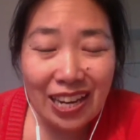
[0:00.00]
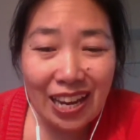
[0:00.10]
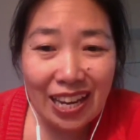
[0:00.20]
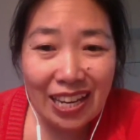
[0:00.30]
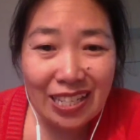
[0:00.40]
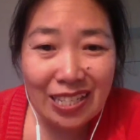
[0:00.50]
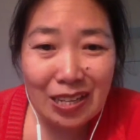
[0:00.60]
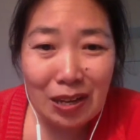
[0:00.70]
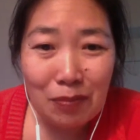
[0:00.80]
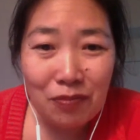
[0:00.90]
And
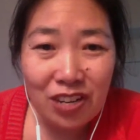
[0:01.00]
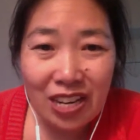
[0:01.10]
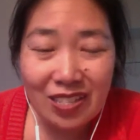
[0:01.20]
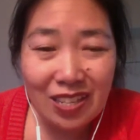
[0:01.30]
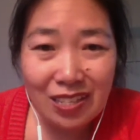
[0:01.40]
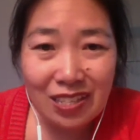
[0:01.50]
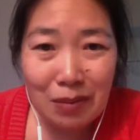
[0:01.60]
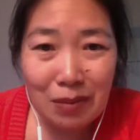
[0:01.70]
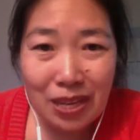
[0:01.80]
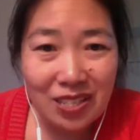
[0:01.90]
um, Vanessa is an
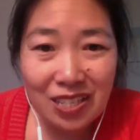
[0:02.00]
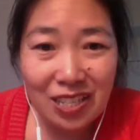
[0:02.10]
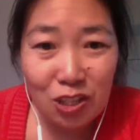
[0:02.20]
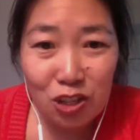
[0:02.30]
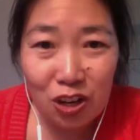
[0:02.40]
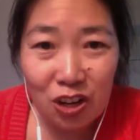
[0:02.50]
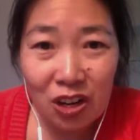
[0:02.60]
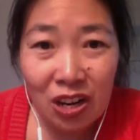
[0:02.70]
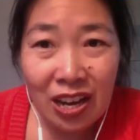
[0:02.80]
amazing teacher